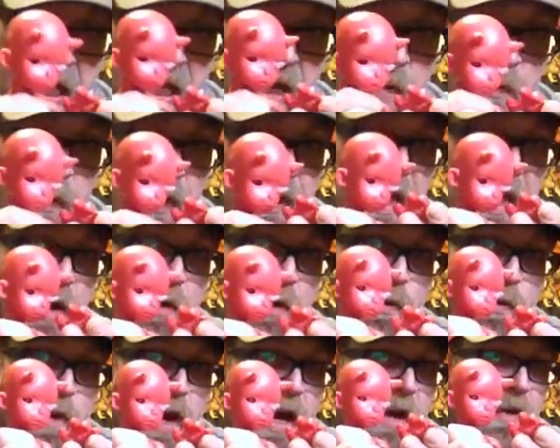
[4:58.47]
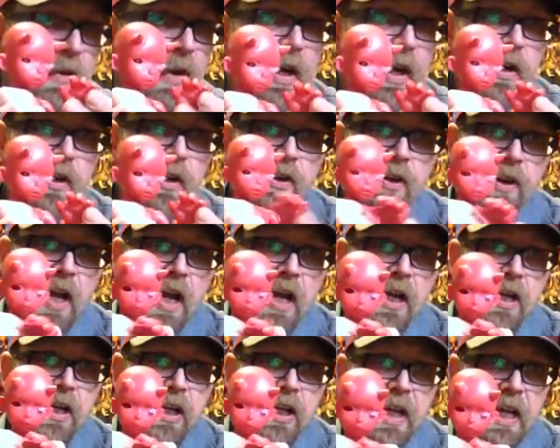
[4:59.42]
without wiring, you're
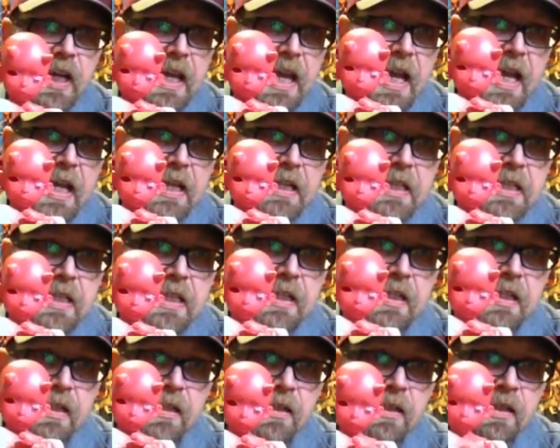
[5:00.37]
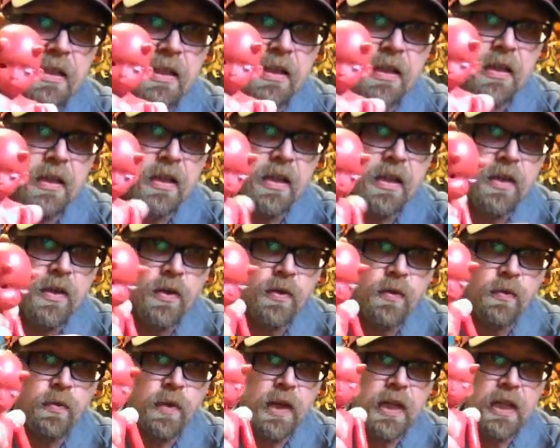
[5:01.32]
not going to get
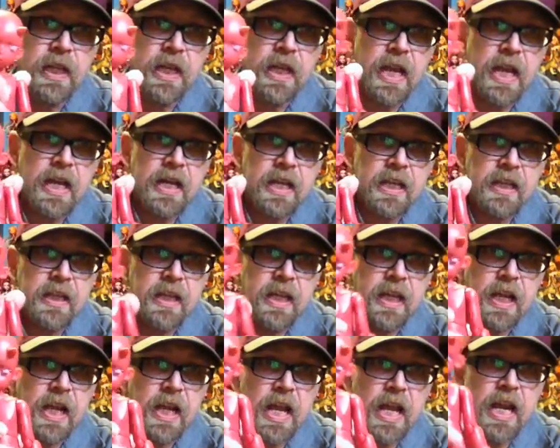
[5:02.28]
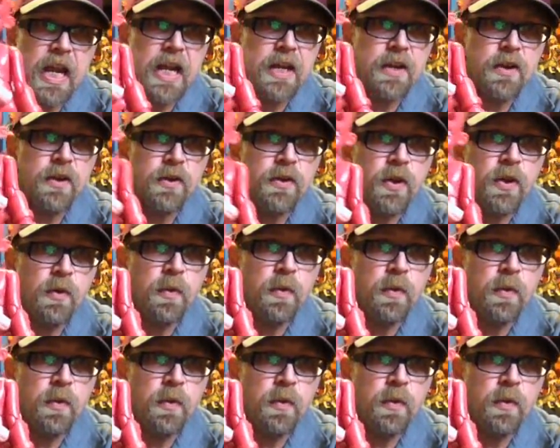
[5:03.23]
really anything. And I don't know